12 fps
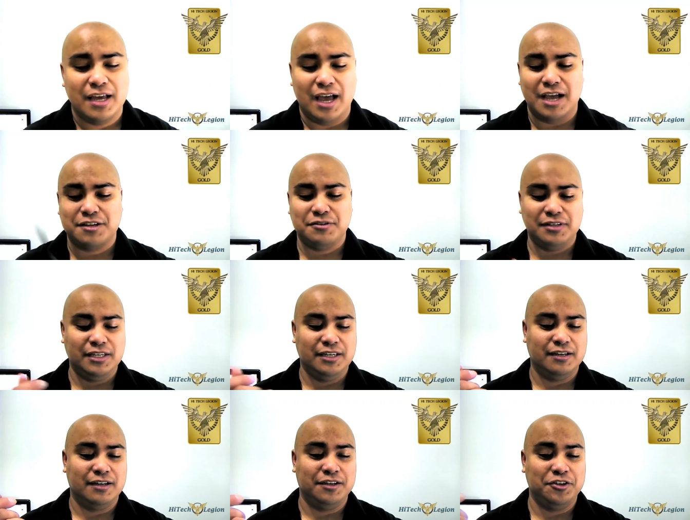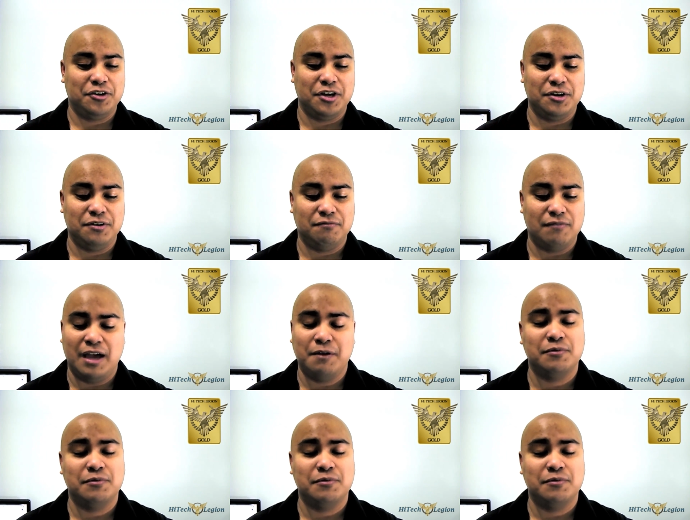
actually uh, you can. I